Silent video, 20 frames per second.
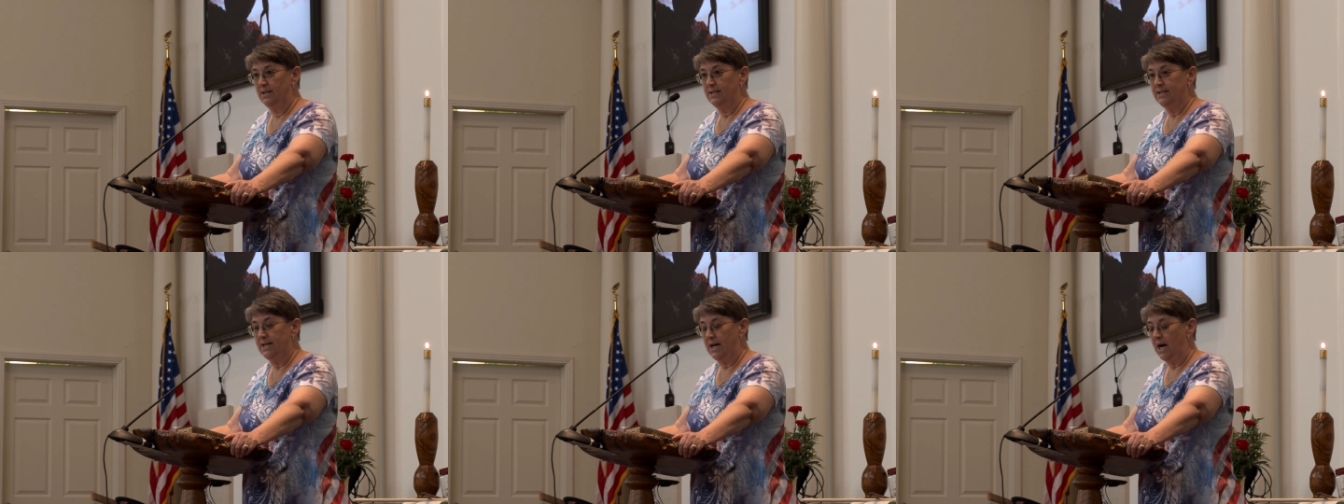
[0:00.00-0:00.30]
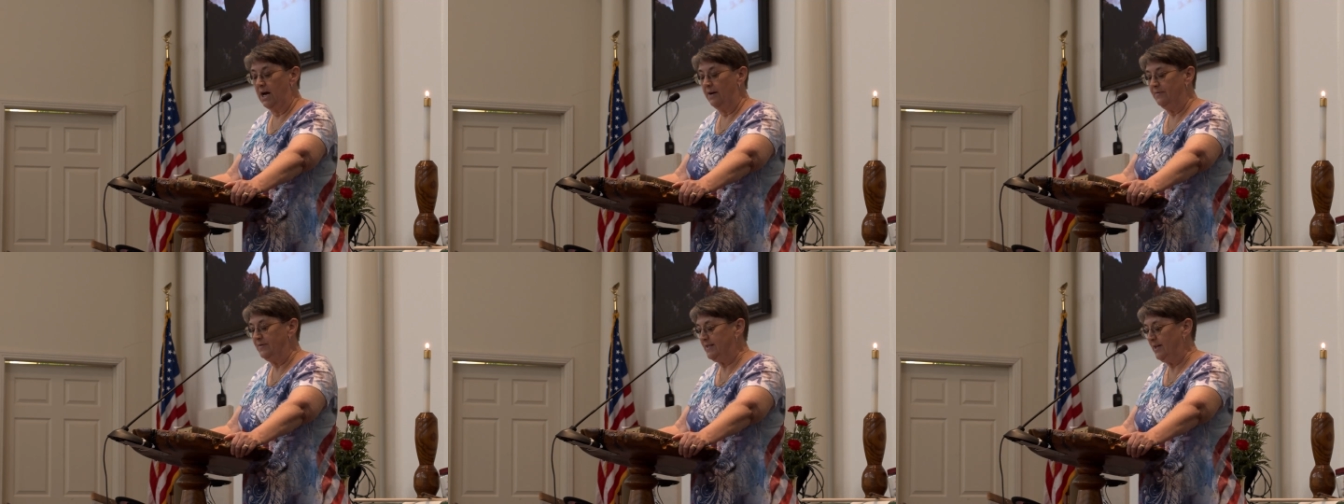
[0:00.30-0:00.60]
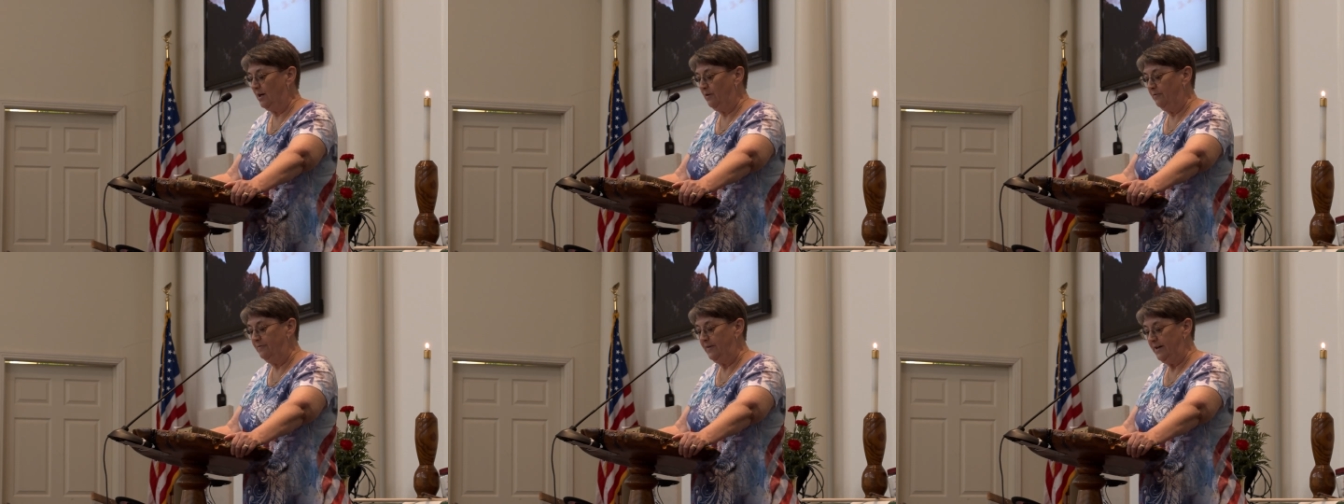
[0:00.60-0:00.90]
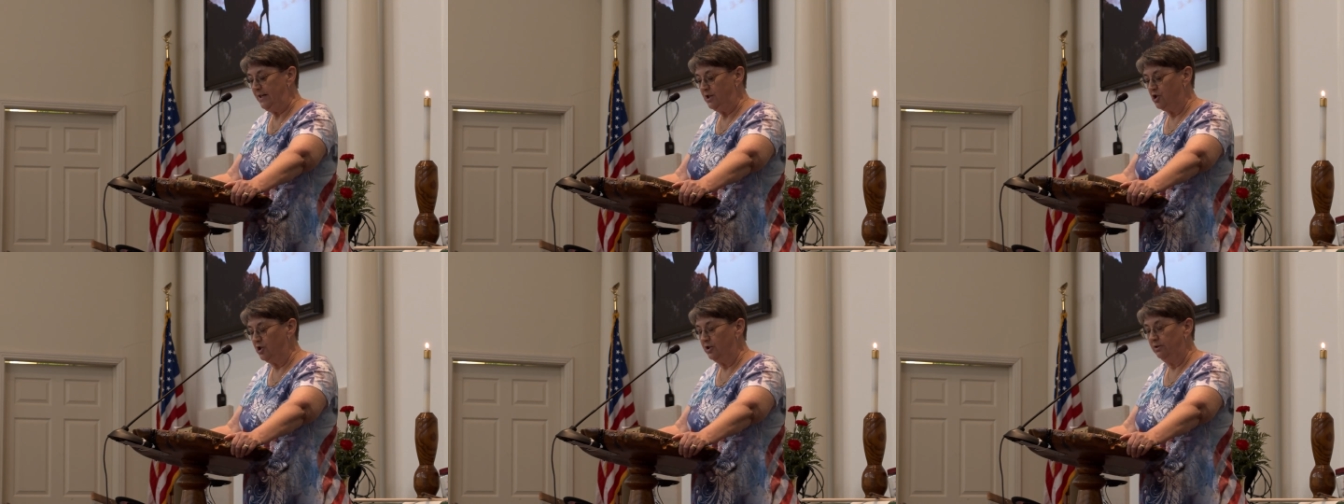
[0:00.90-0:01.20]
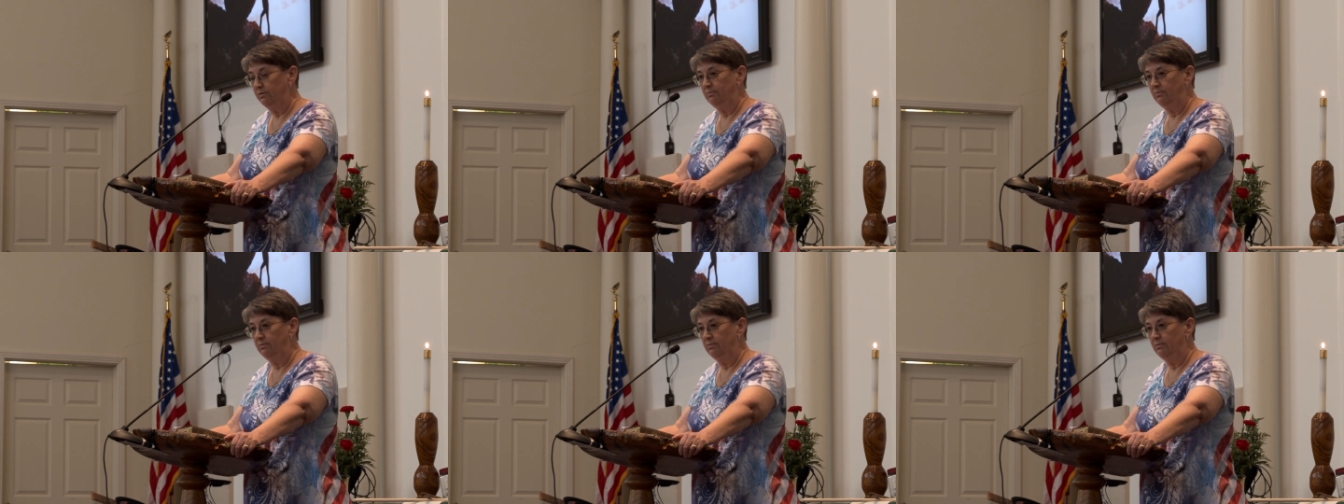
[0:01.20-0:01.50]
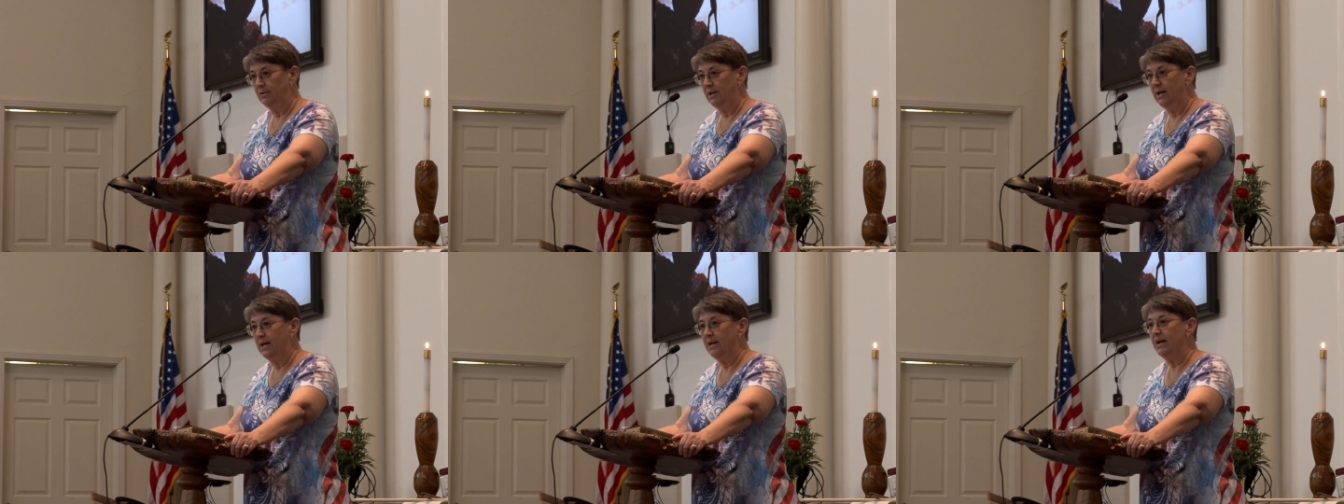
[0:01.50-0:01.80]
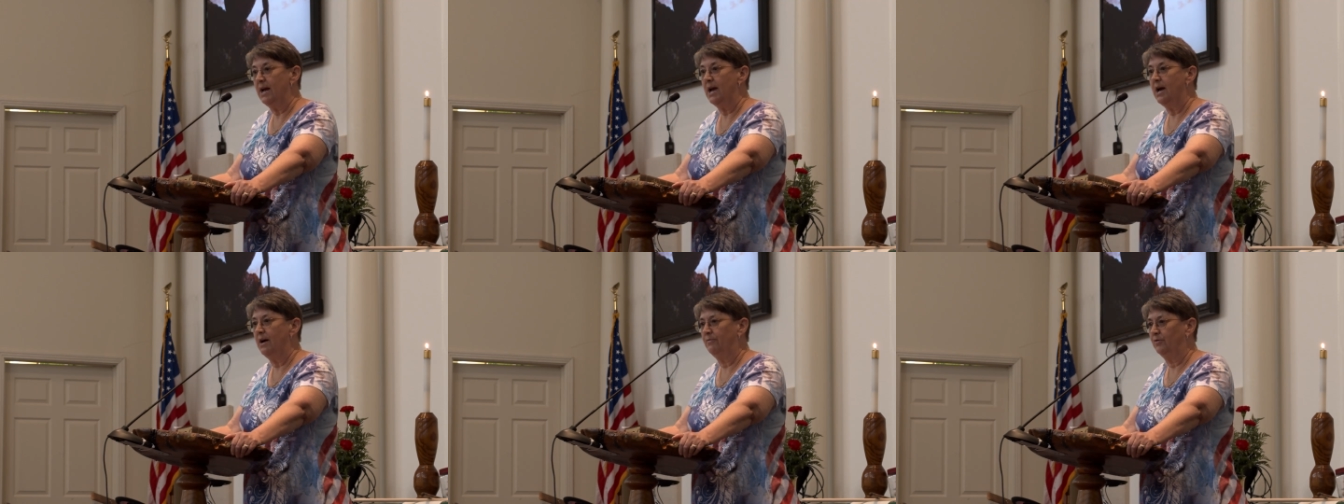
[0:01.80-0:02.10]
to have salvation
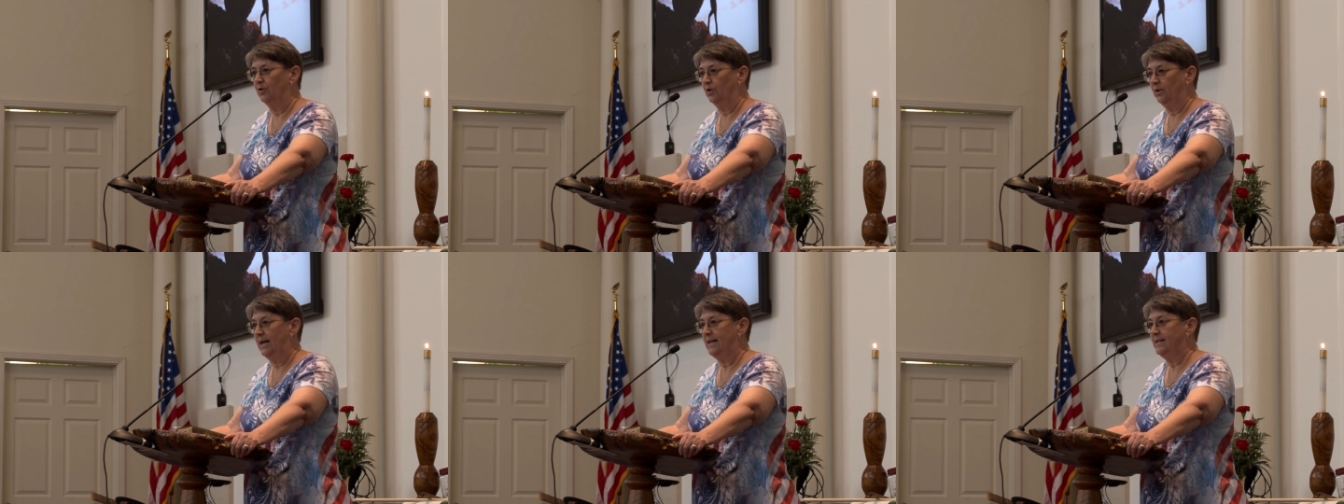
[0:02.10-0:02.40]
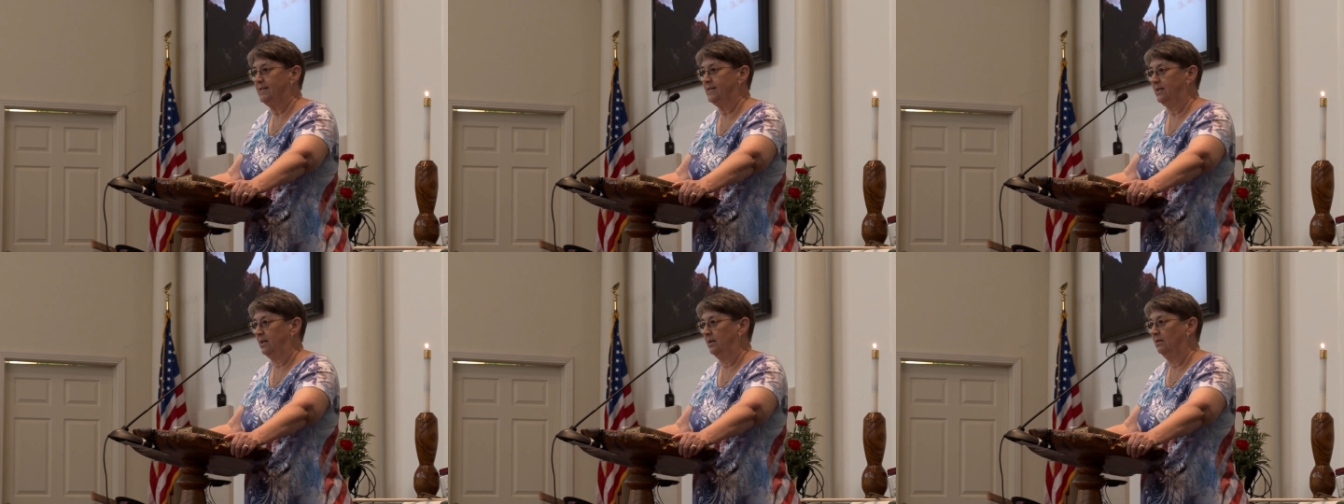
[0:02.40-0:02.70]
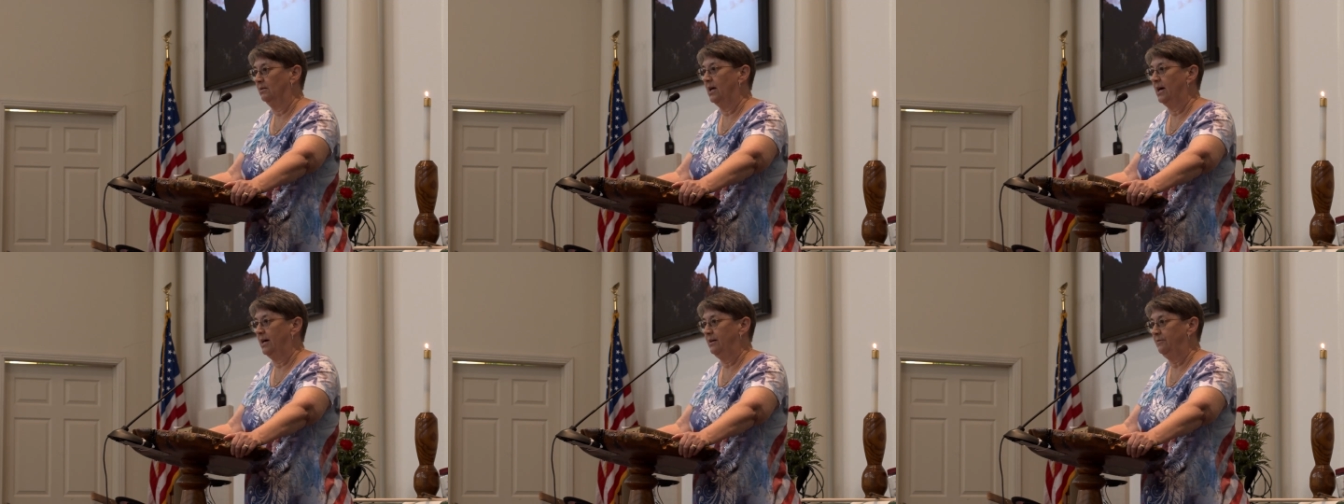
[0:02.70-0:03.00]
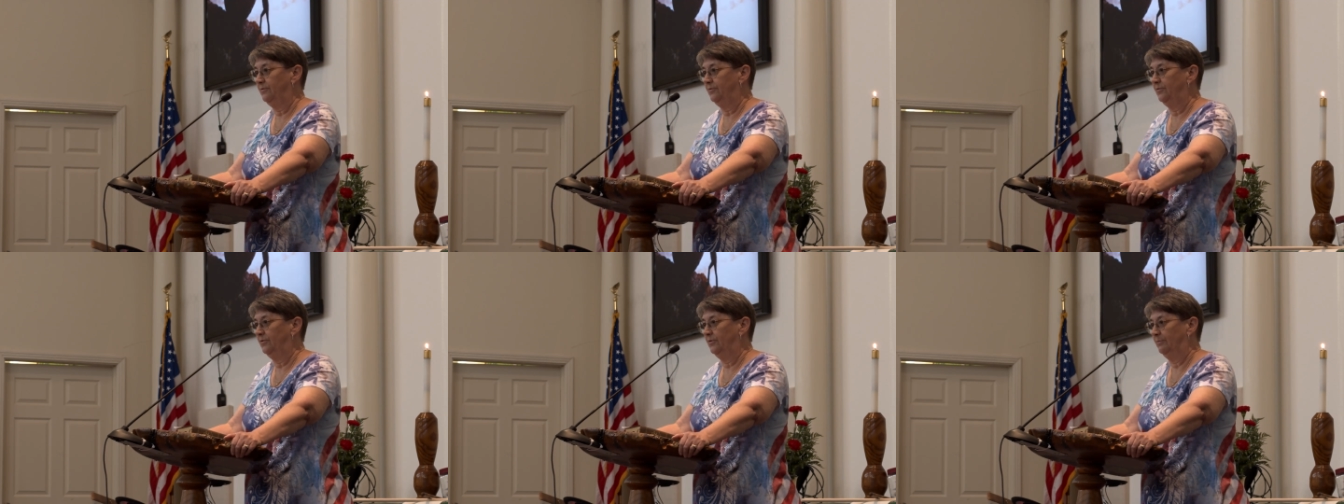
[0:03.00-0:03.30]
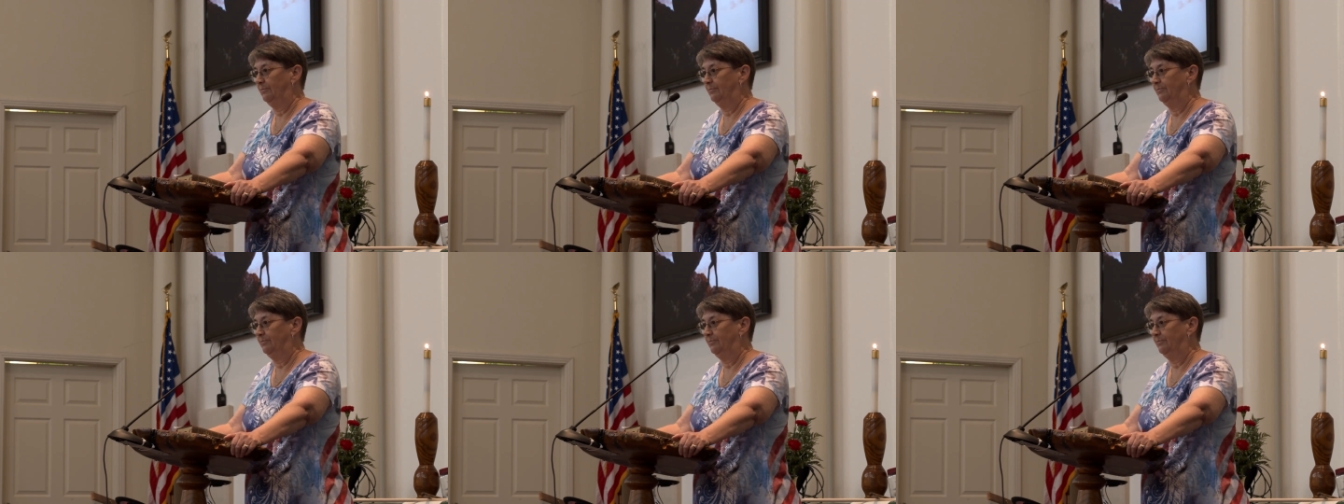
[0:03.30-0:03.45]
and everlasting life.